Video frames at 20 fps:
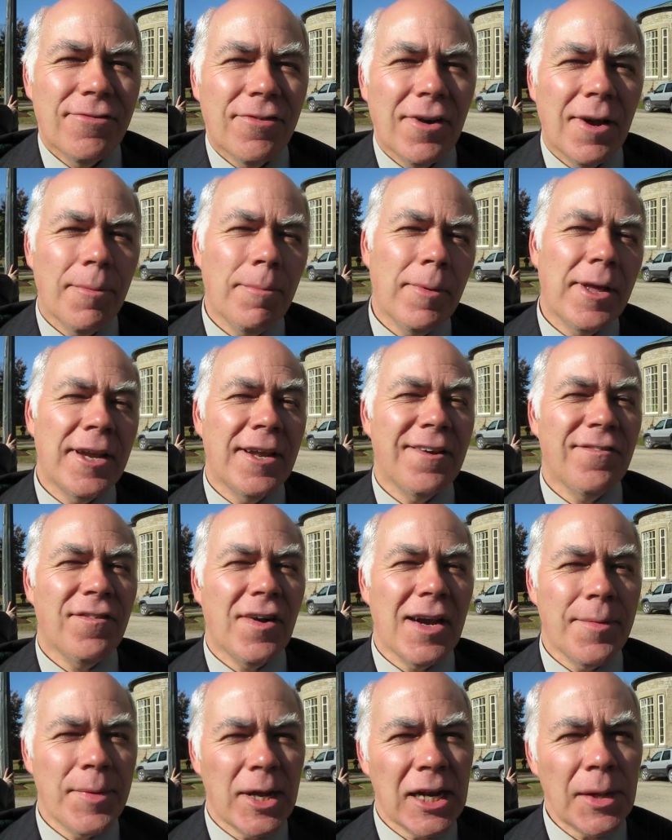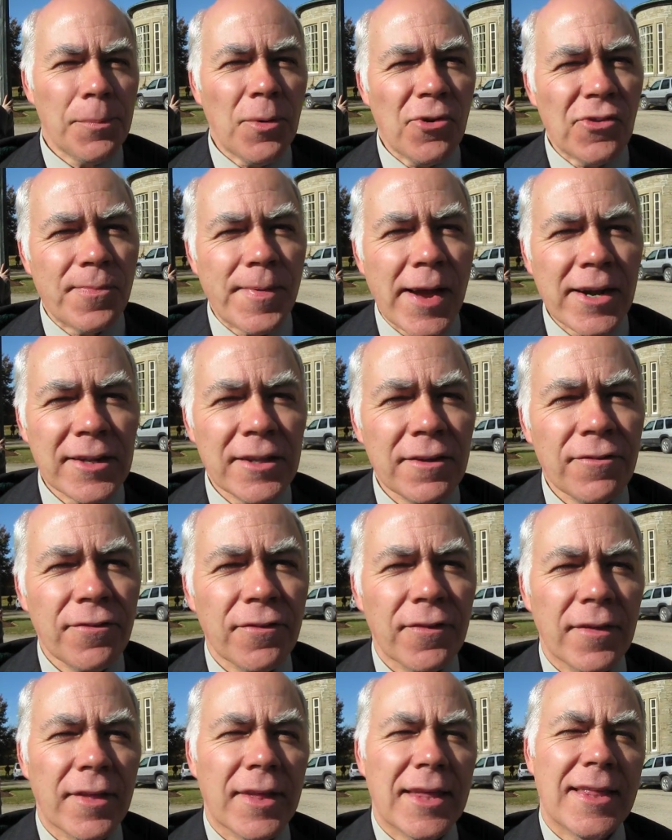From an environmental perspective,
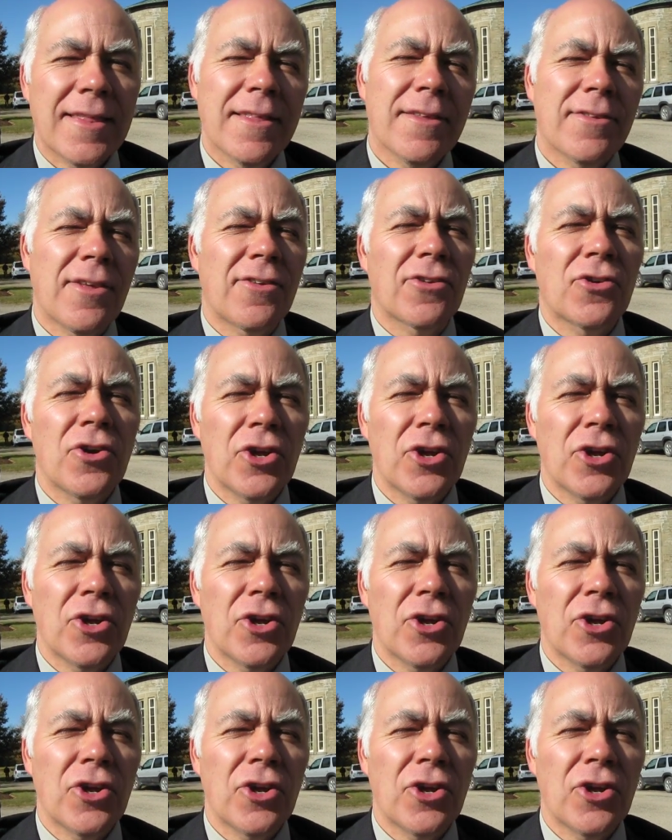this is